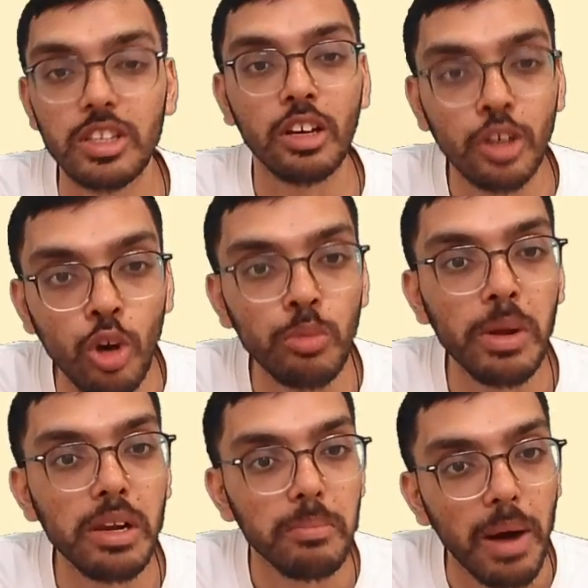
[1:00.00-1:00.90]

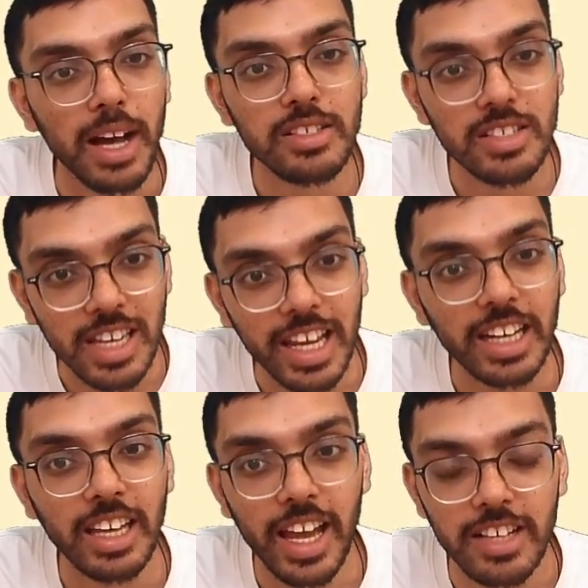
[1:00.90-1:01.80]
Global Pass
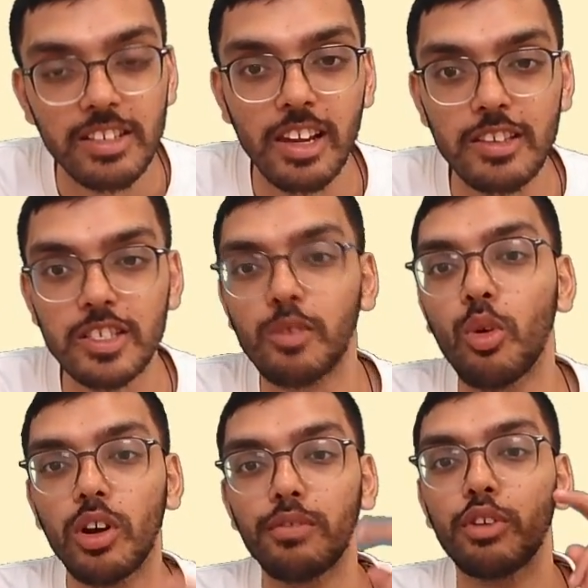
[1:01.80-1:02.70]
Rate Excellence
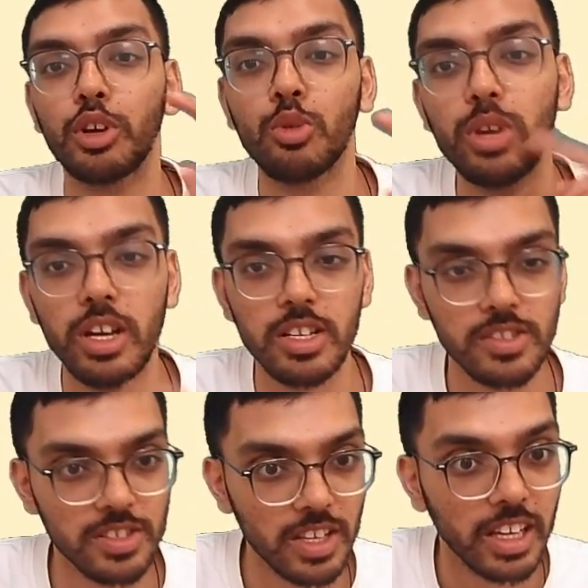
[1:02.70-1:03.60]
Award for 2
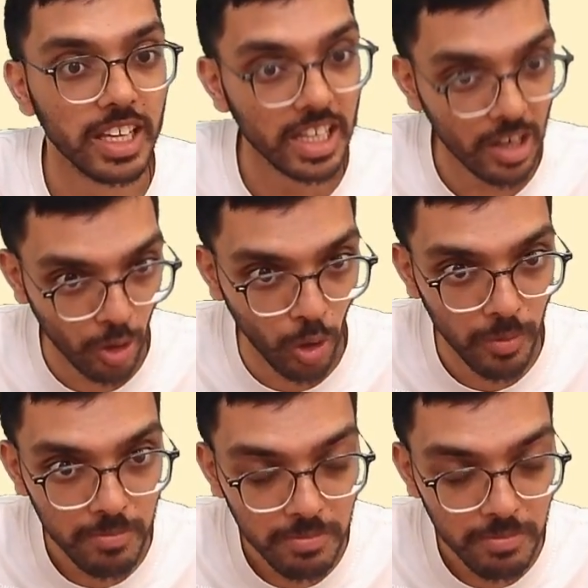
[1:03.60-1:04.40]
years in a row,